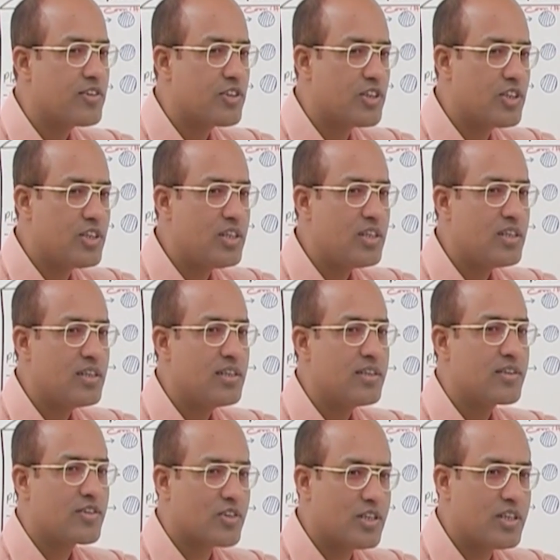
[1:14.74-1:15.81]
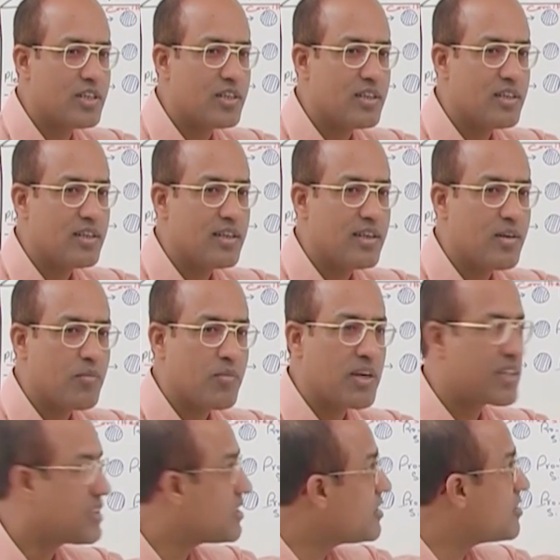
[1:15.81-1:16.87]
CD3,
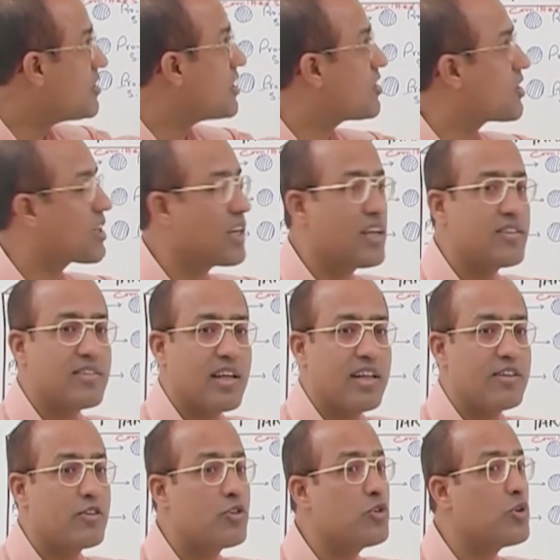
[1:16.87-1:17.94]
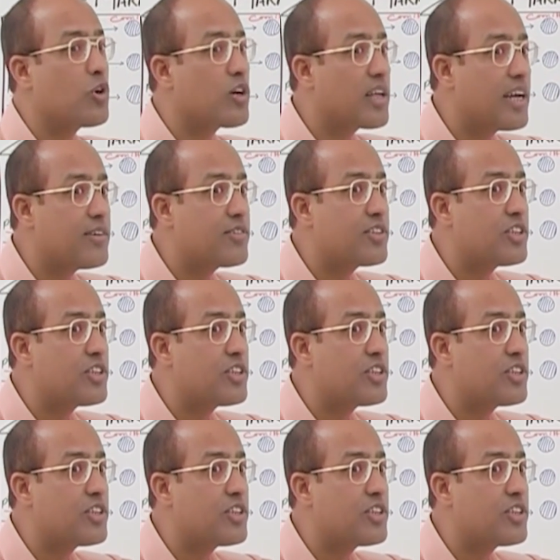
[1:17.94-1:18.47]
but these natural killer cells do not have